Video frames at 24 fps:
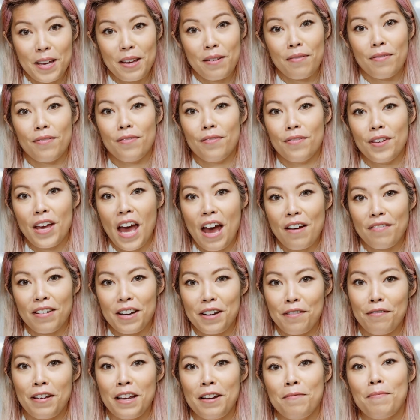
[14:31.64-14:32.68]
If you have
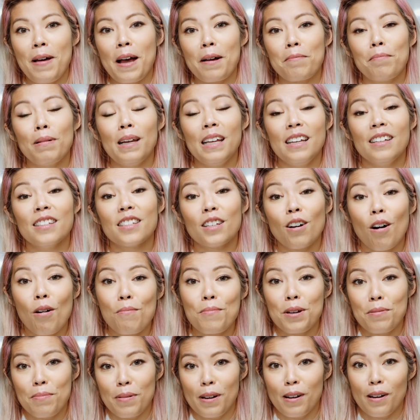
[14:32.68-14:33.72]
any feedback, please
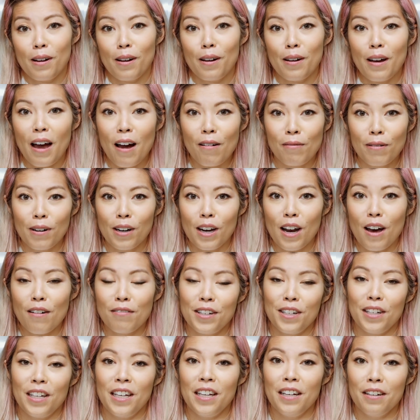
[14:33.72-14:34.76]
comment below. I would
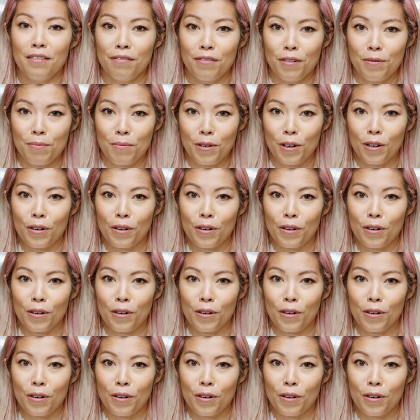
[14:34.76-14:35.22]
love to hear from